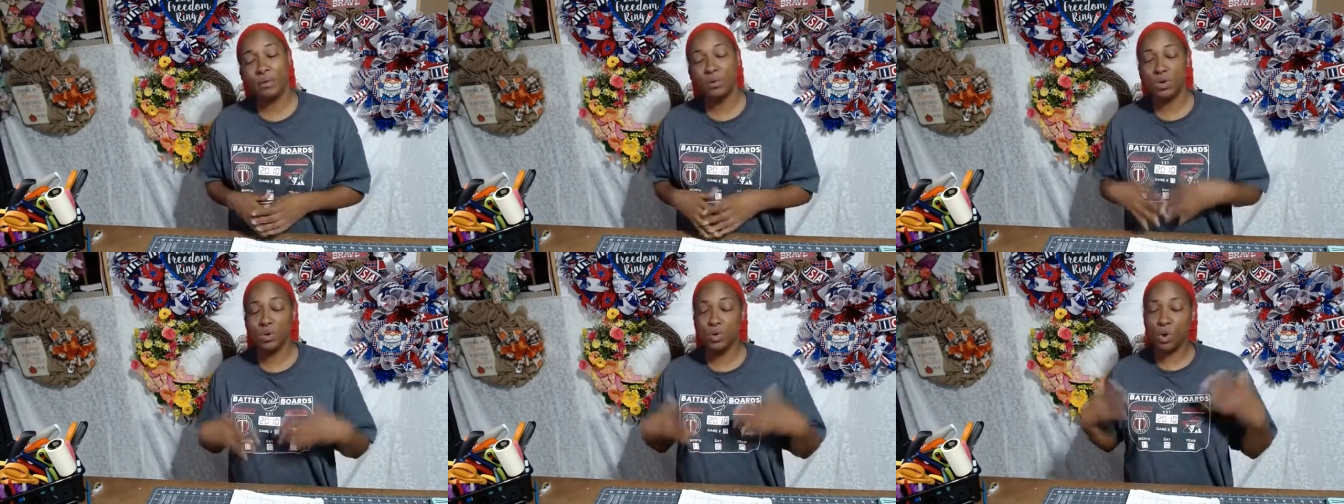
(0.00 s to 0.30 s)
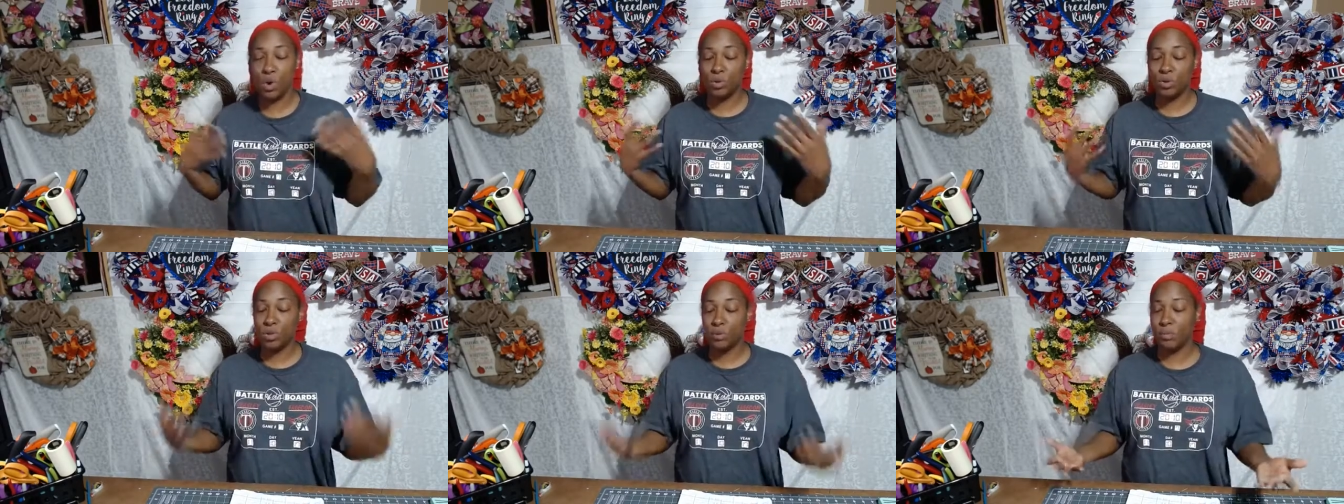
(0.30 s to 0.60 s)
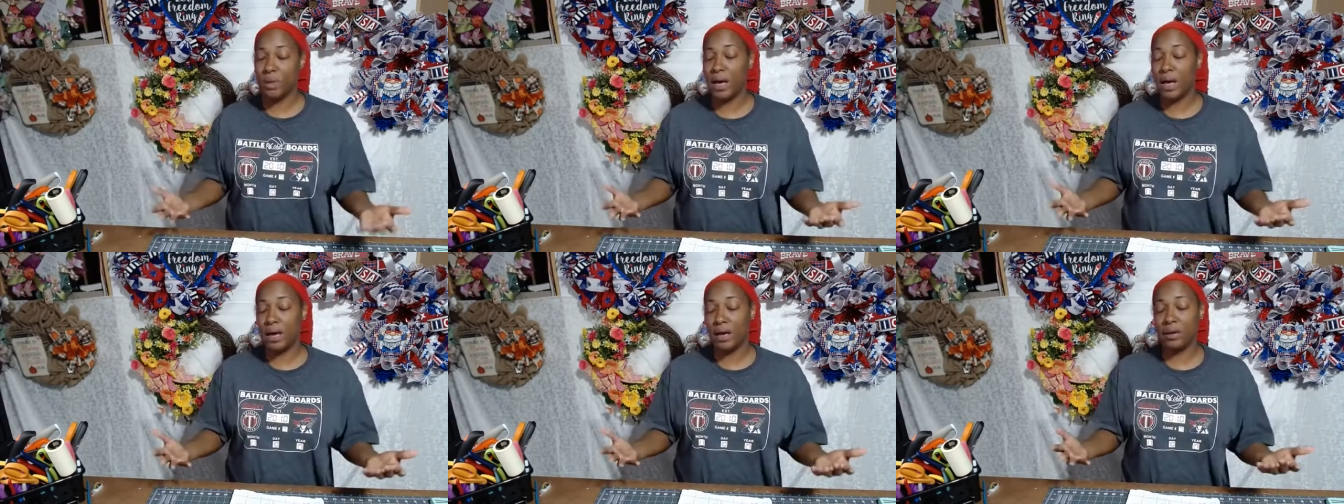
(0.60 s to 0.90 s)
you go to
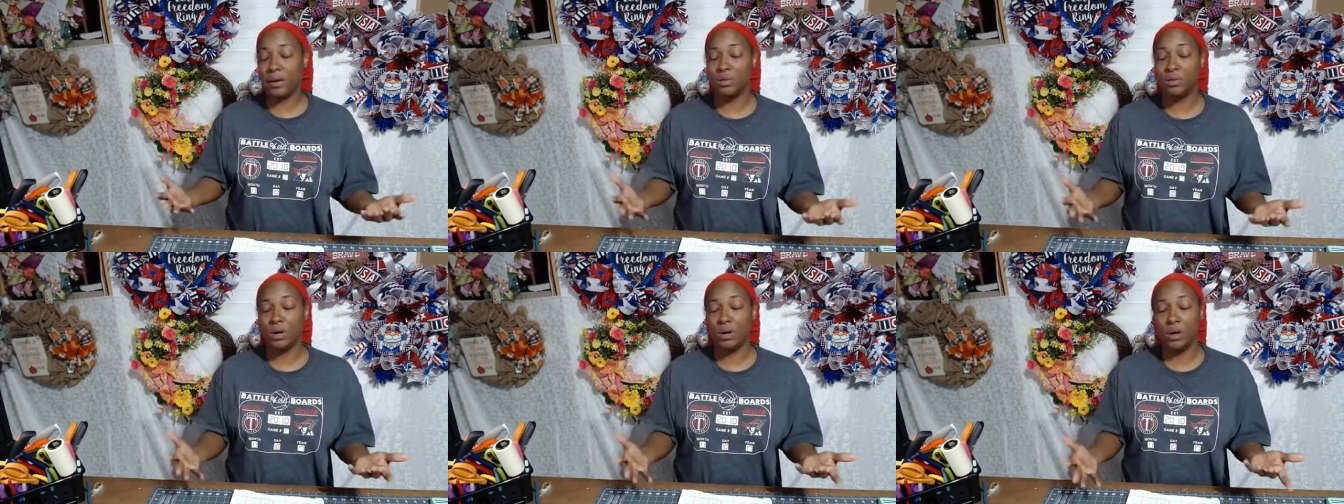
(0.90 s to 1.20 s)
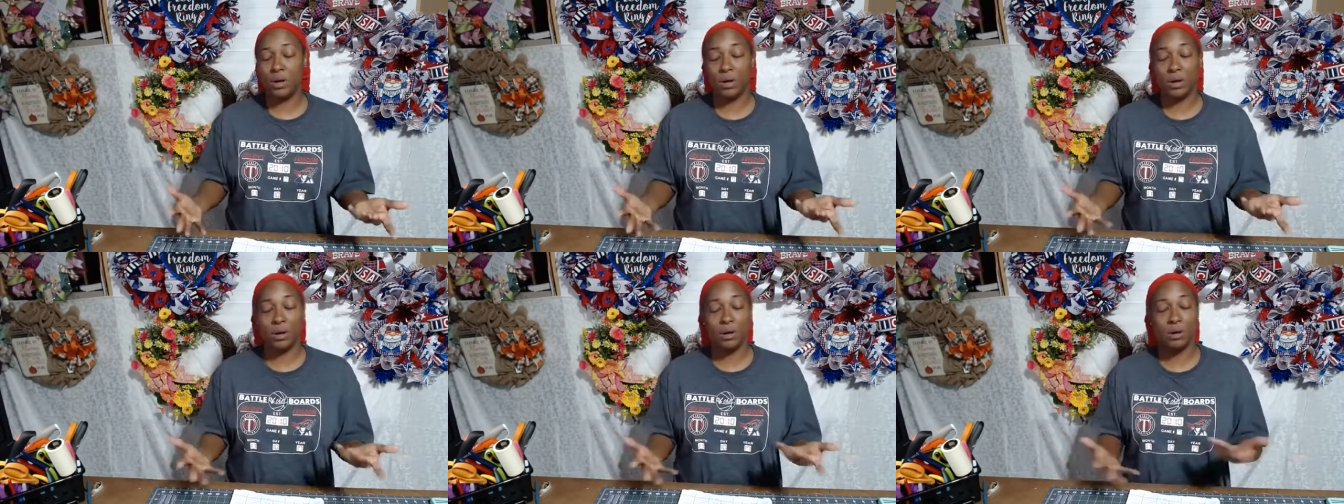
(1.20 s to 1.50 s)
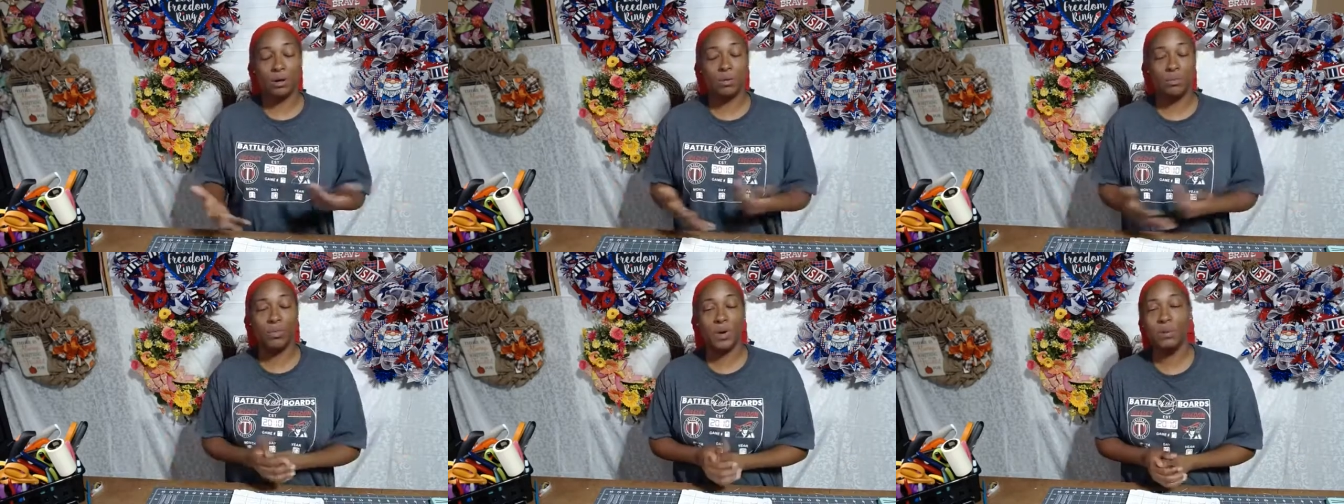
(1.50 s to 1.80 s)
my
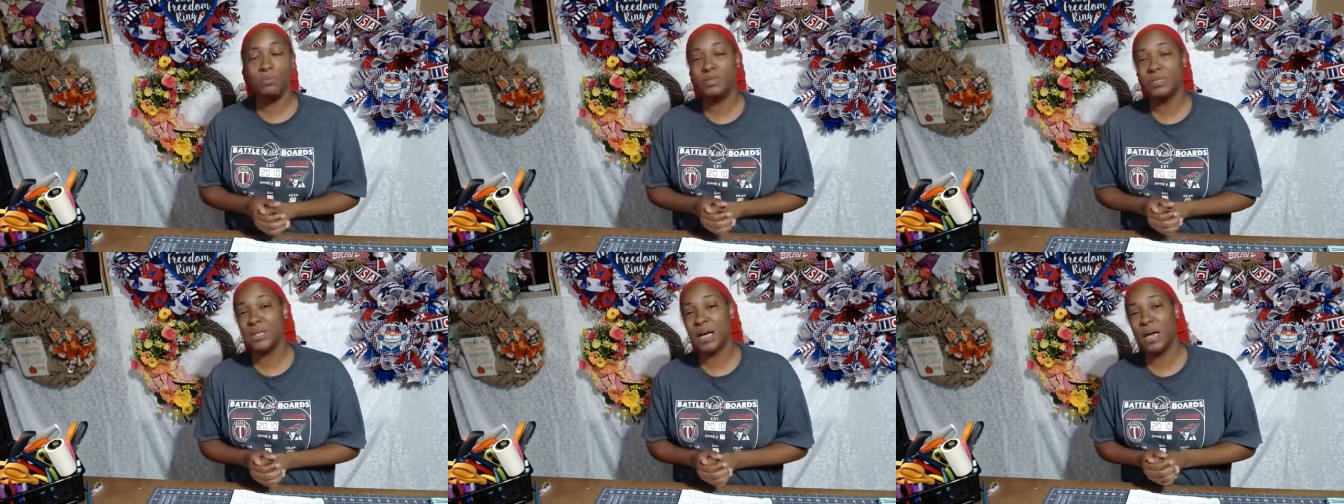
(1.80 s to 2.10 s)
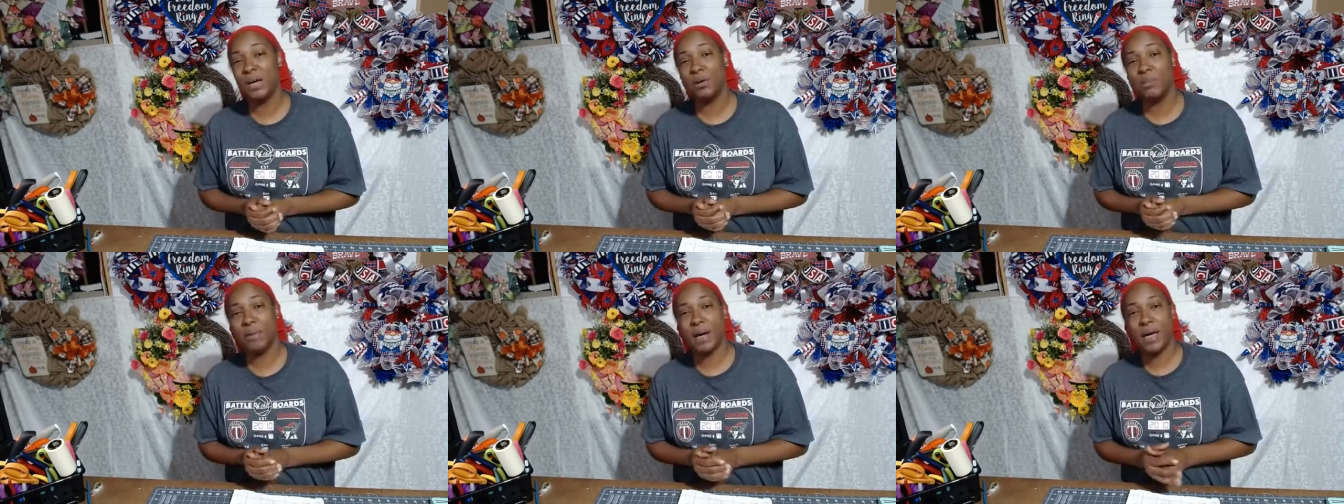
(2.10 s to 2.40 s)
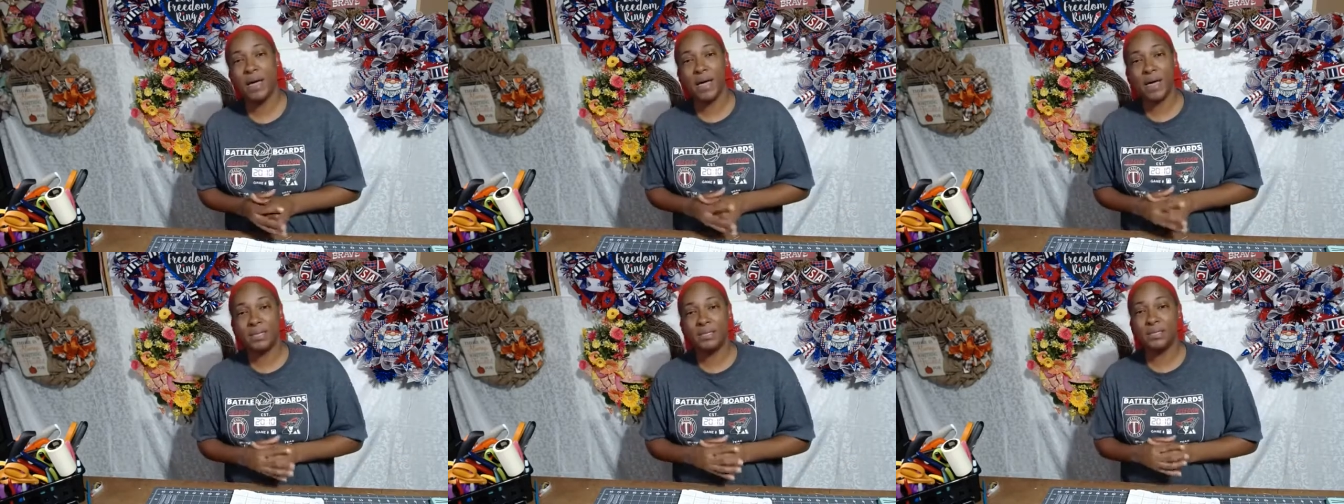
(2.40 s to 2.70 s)
website or
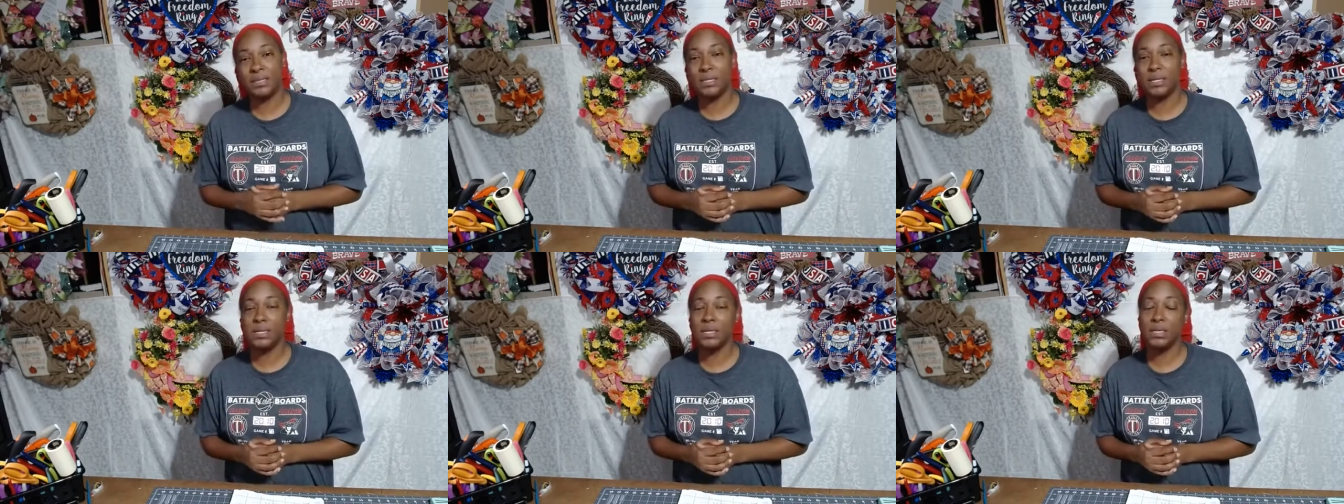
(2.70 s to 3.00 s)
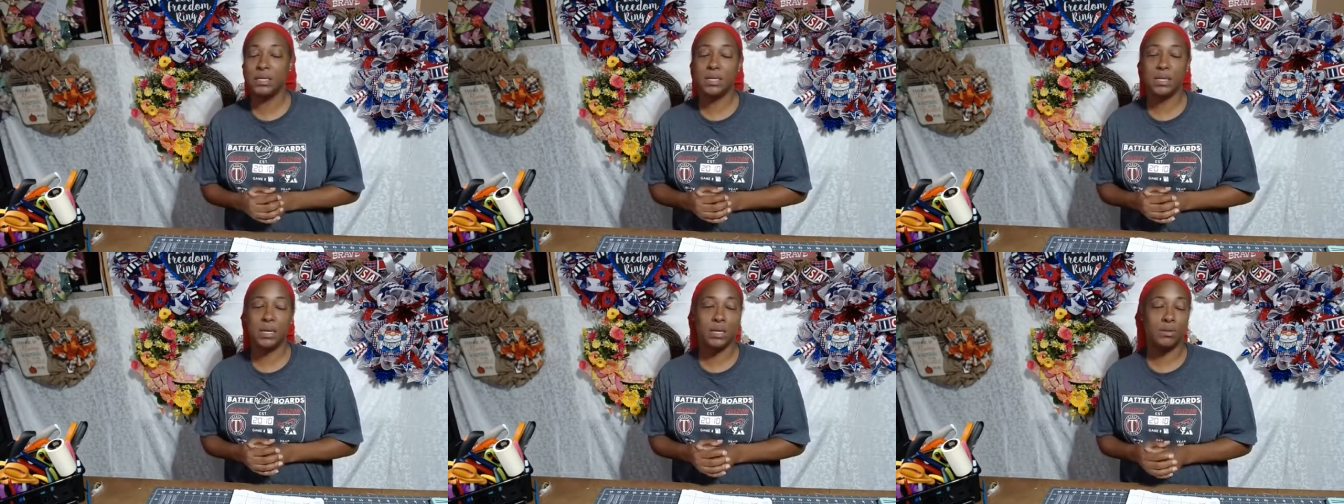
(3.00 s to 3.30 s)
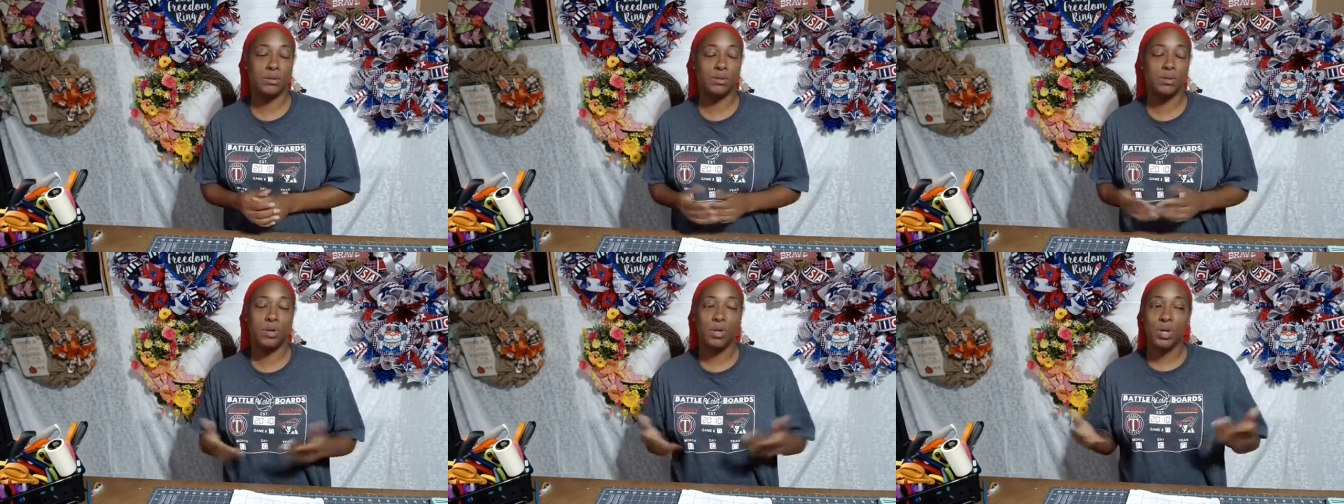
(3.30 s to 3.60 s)
my Etsy,
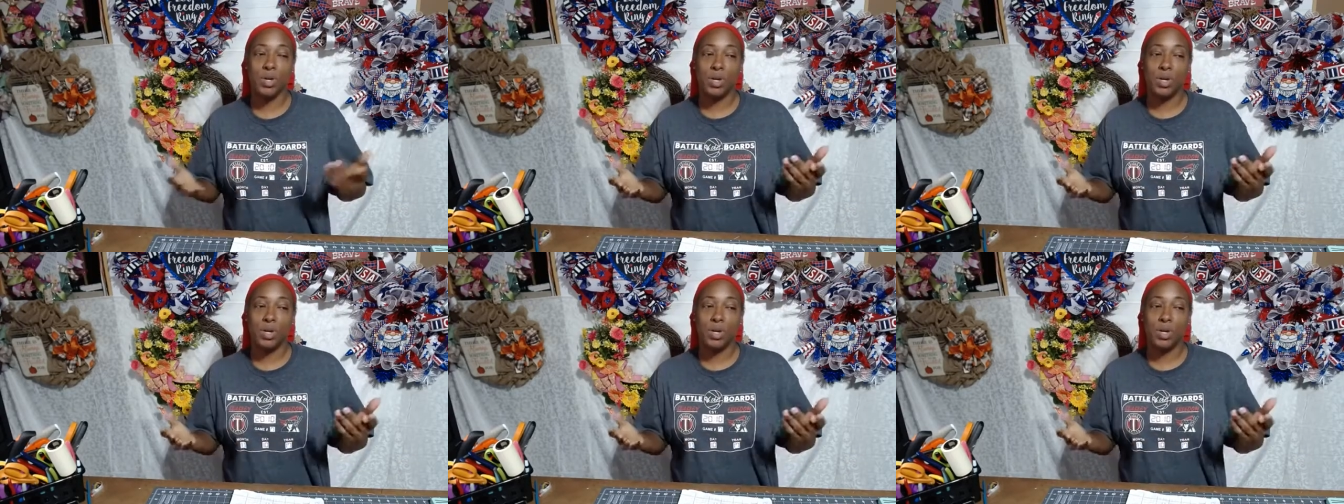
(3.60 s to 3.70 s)
and